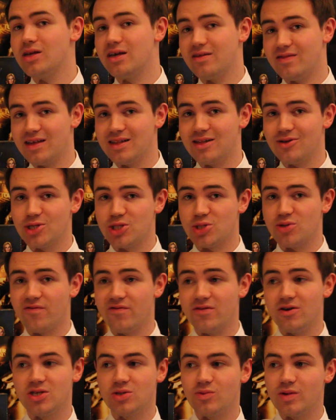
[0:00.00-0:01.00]
I think they'll just
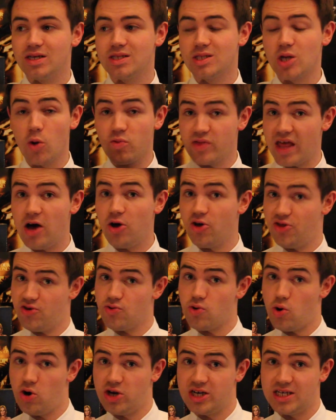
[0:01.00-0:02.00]
refer to it as, oh, that
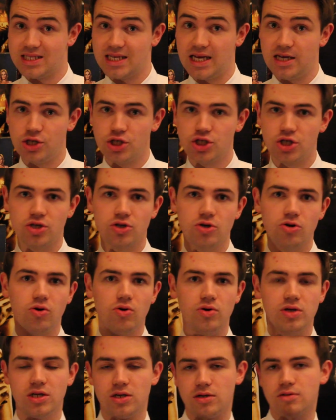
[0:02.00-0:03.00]
other organization,
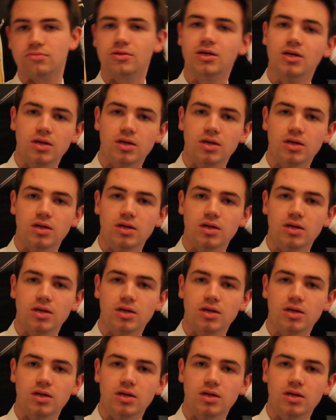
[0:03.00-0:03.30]
or, you know,